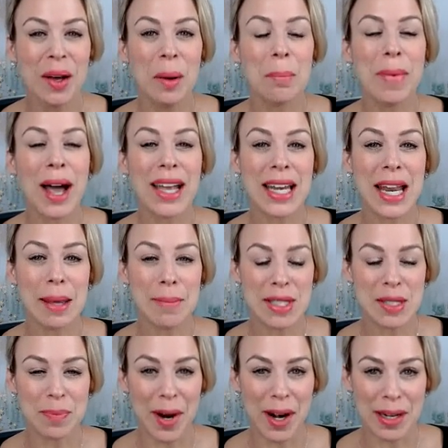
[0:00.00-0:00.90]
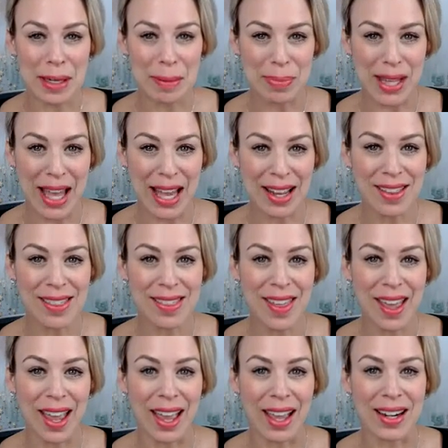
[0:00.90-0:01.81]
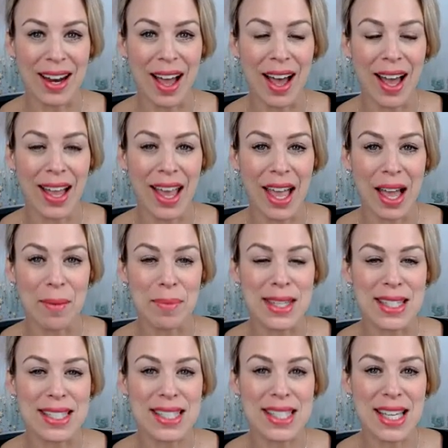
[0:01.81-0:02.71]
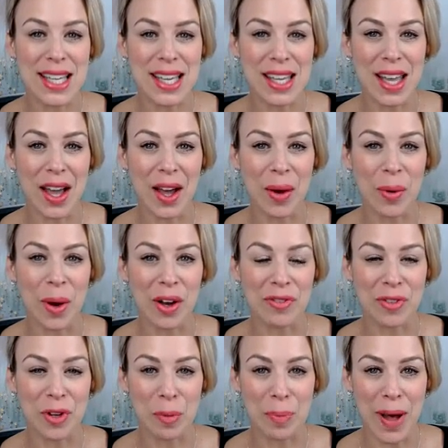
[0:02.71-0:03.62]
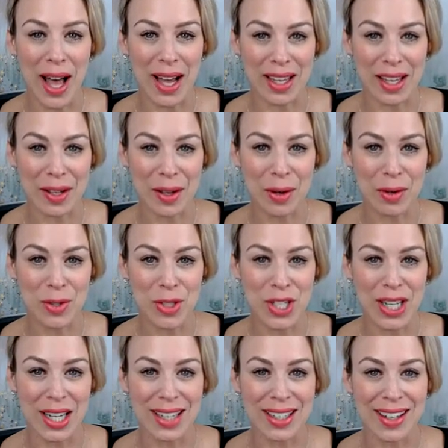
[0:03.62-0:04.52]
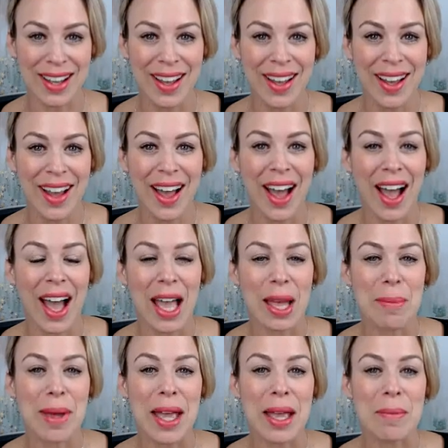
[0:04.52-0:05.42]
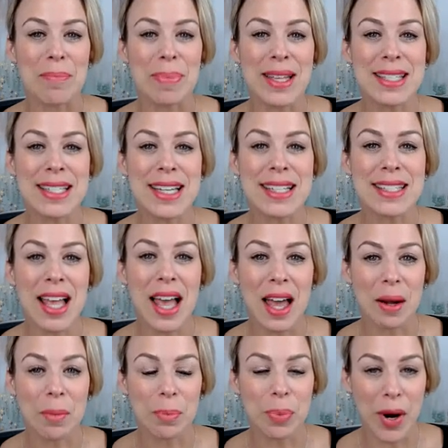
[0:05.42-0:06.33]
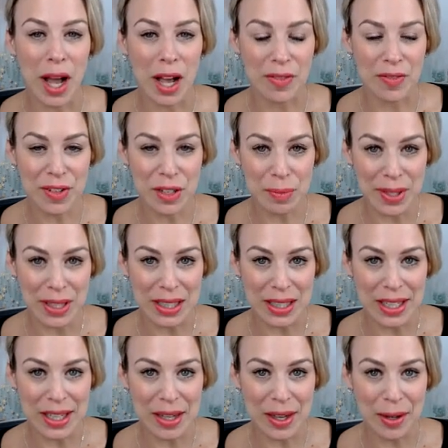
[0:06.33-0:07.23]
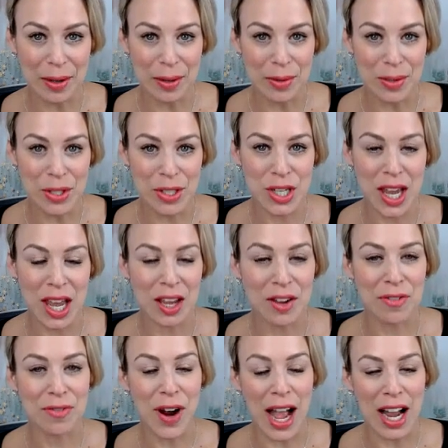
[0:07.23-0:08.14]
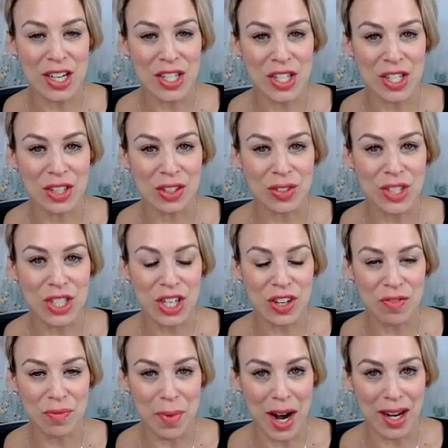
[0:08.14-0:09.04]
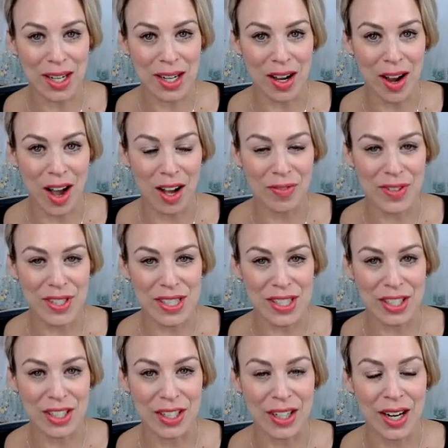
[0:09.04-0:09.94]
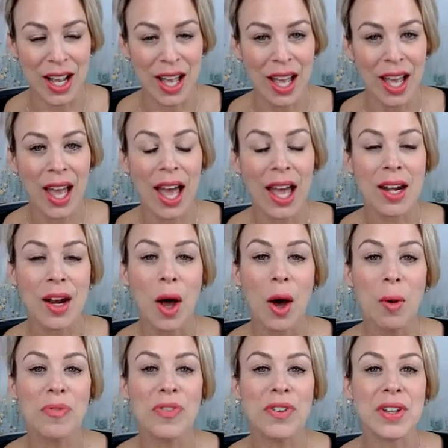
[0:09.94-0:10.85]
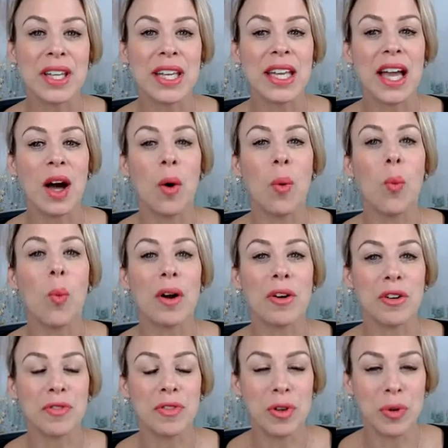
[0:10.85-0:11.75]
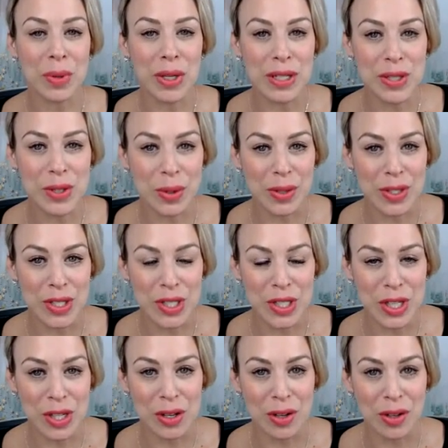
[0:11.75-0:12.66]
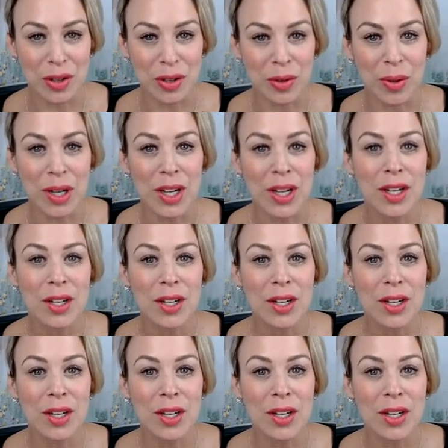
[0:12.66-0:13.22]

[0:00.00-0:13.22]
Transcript: My name is Marni Blythe, and I am the CEO of Full Pocket Coaching. I am a business and profitability coach, a fractional chief marketing officer, and hopefully a wonderful resource to you